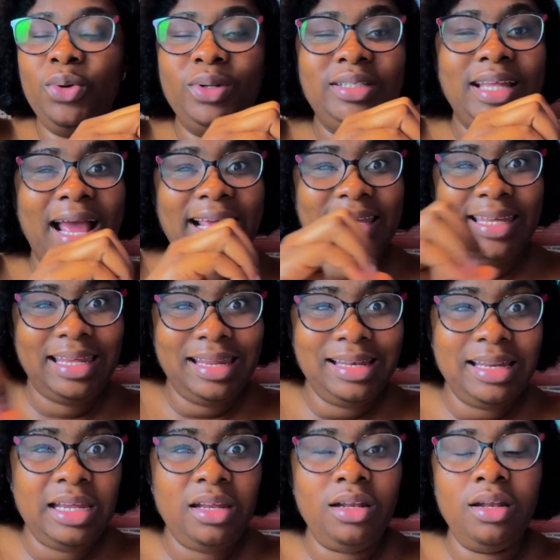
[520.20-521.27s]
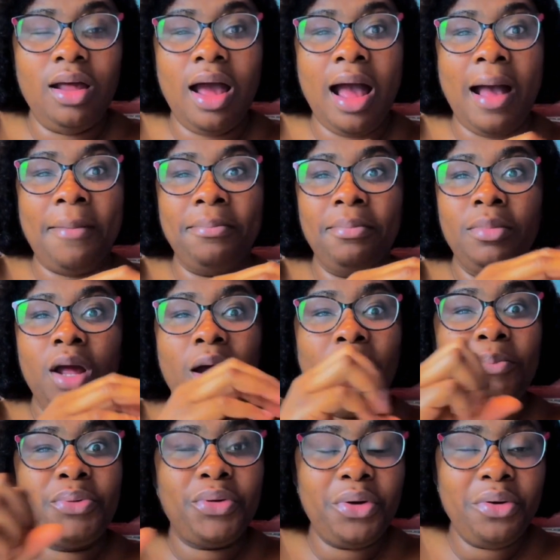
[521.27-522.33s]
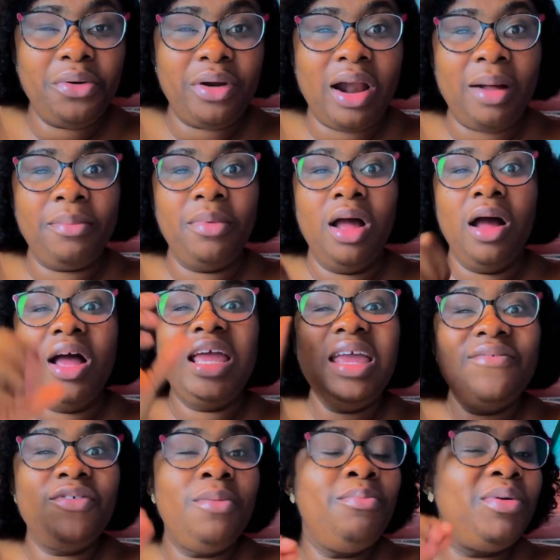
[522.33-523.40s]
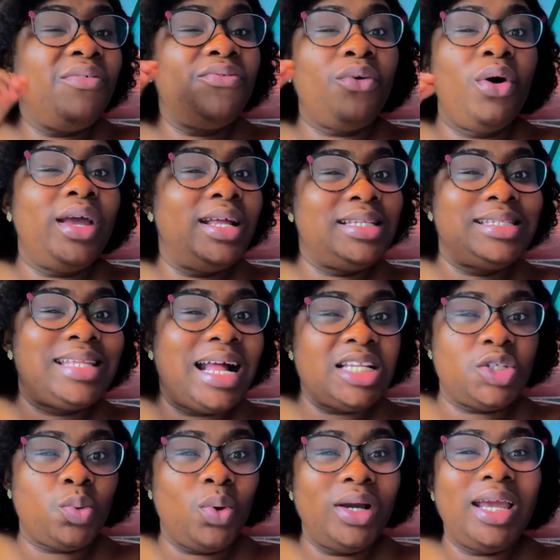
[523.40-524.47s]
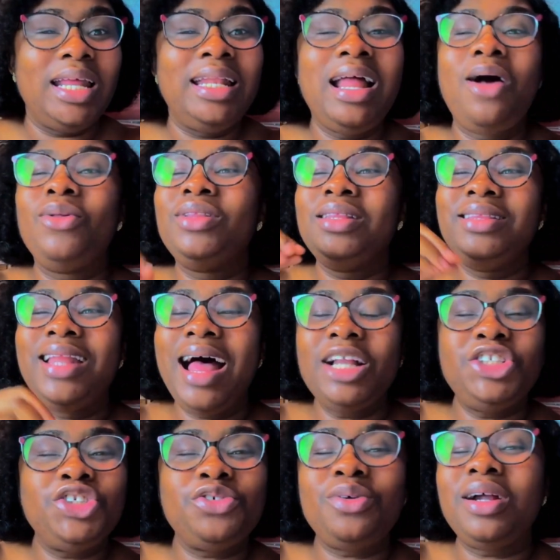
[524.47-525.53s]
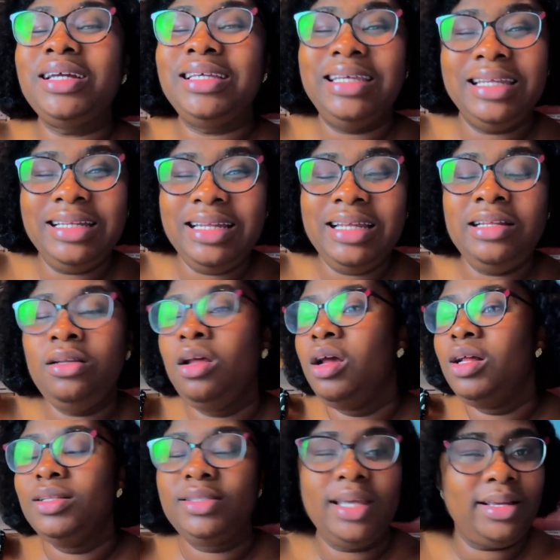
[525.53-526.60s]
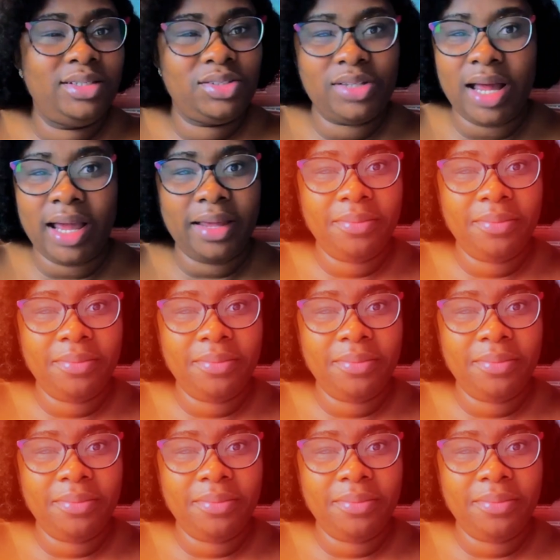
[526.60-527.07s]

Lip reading: their healing program even before it starts working. Now, natural healing takes time.